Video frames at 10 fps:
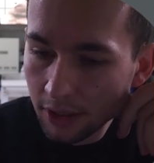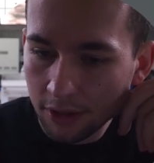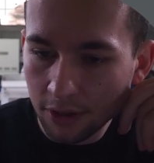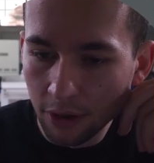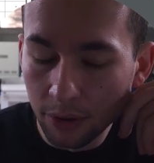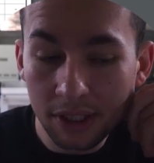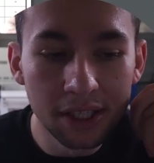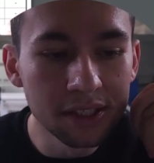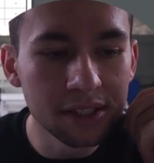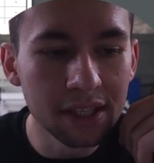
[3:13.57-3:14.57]
So
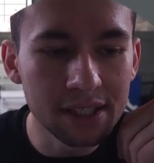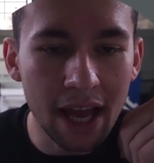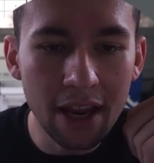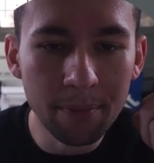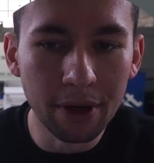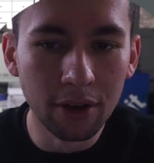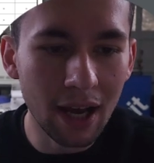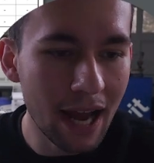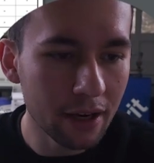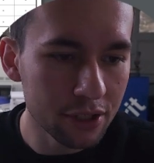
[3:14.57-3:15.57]
since this end mill
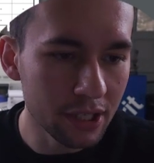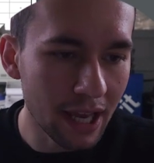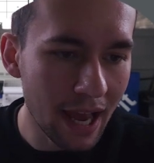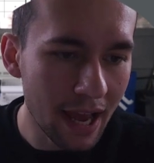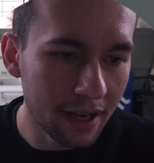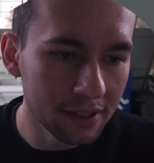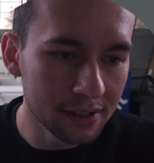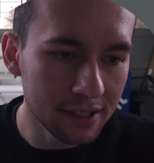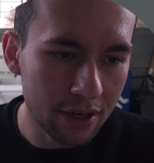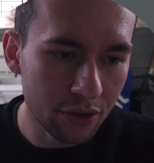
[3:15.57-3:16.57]
actually
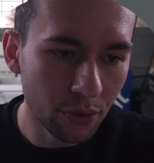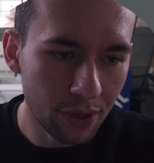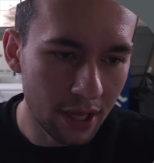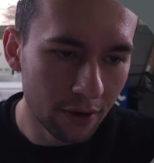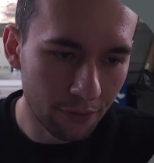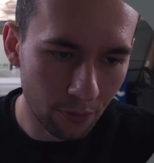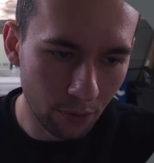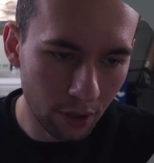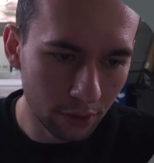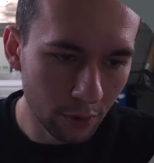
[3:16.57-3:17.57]
has technical data
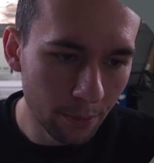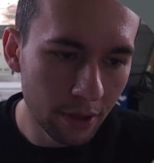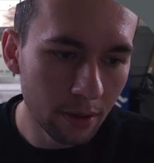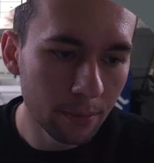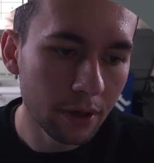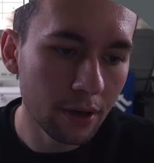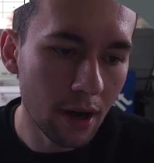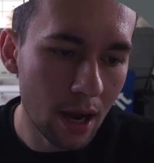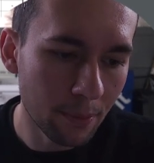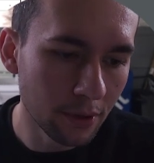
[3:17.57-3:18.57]
for aluminum,
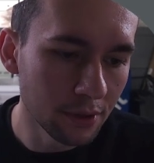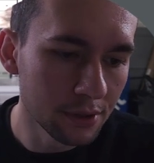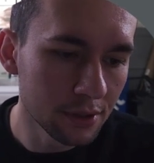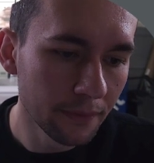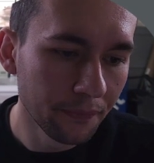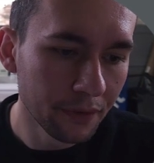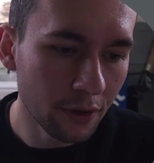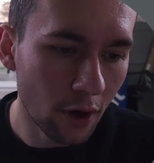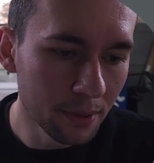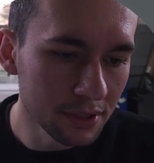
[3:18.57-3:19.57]
coppers,
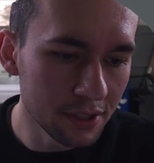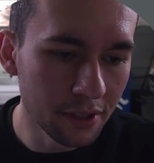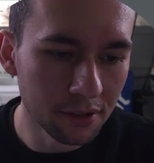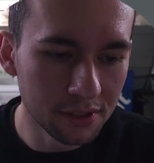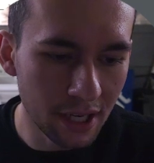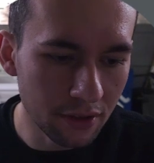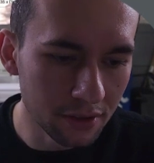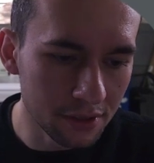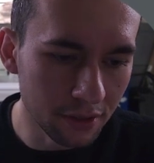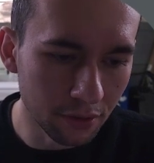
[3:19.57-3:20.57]
carbon steel,
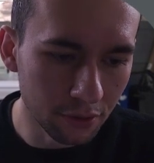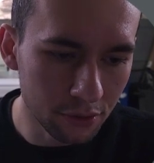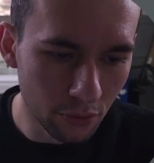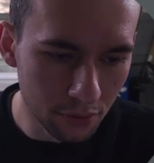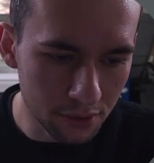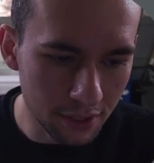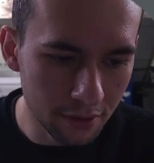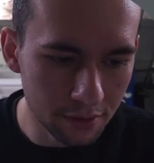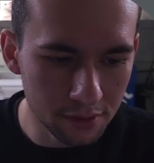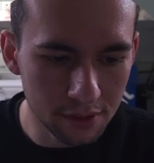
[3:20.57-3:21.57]
stainless steel, tool
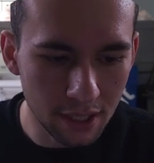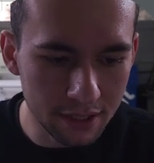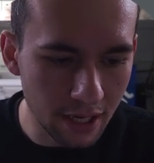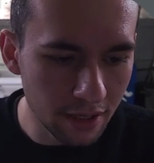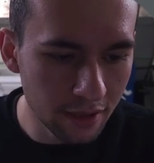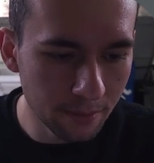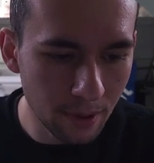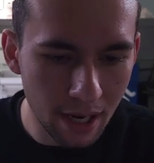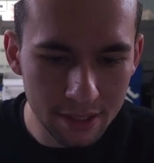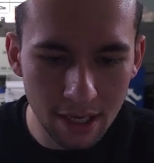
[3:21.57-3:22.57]
steels,
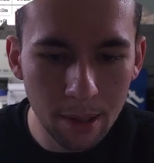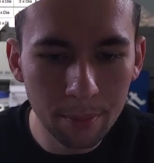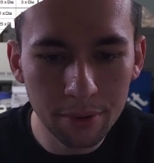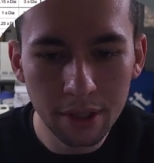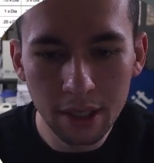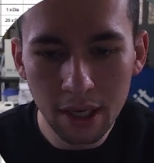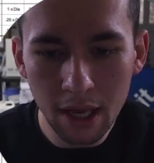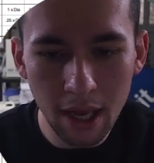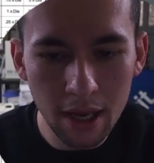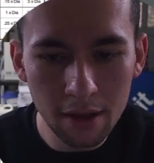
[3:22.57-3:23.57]
titanium, high temp,
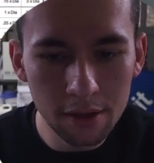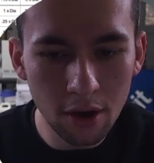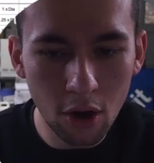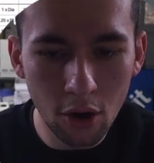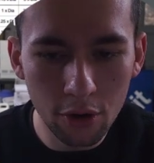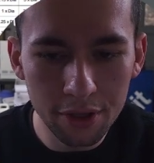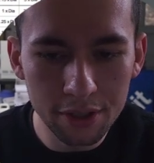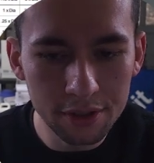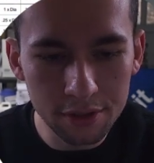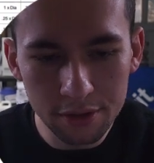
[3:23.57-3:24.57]
and
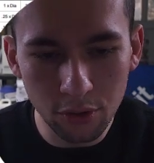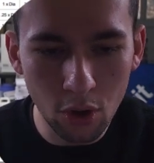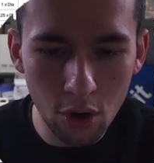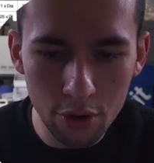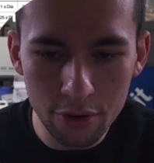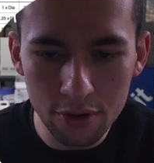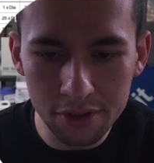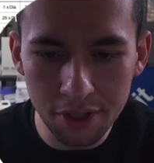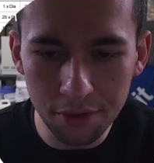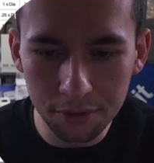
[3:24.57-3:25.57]
hardened or harder
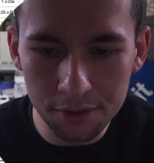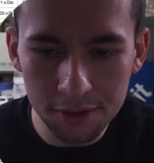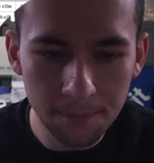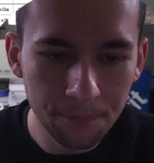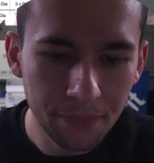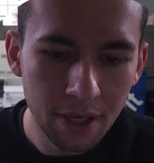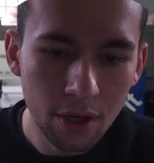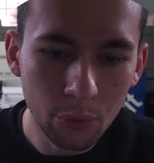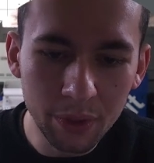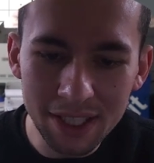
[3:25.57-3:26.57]
steels,
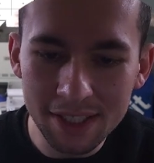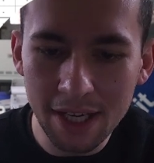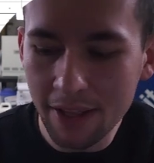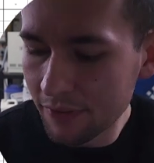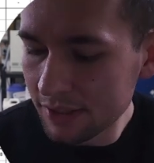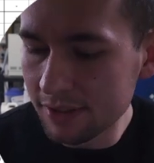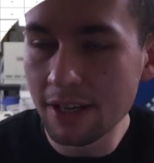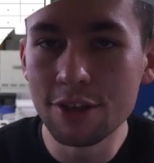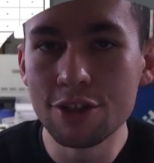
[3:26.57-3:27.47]
we can say that this is a